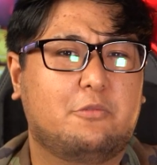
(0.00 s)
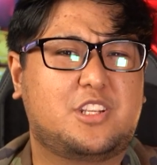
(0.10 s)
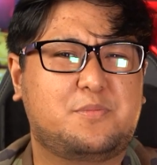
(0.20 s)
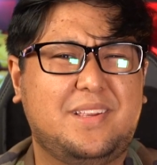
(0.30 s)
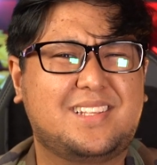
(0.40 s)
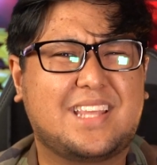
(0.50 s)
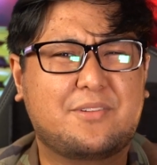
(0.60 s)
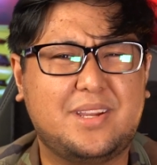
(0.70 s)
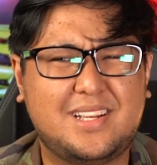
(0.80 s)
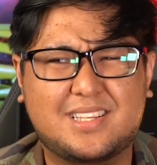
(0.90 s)
which means
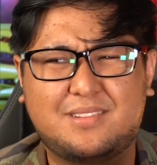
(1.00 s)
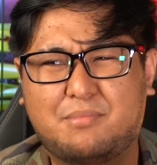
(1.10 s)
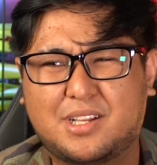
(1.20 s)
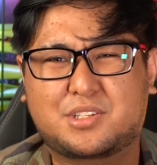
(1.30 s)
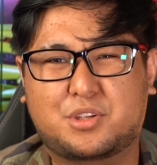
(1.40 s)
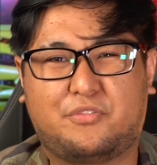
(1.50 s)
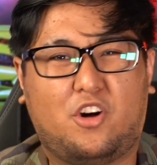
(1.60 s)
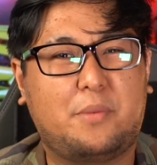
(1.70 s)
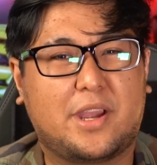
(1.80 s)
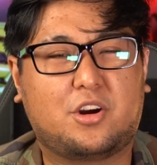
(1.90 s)
there isn't much to
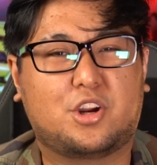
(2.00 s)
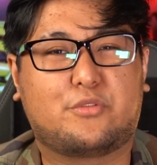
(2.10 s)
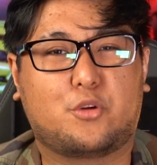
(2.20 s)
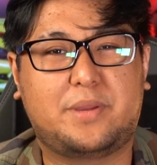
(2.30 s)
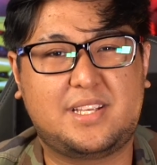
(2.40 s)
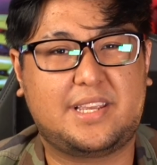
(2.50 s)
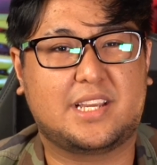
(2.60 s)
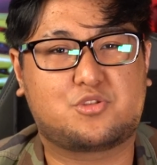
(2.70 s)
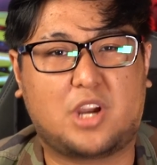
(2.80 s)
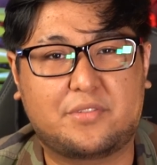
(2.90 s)
fall back on if your
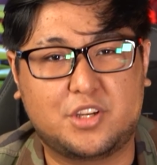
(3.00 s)
PC has driver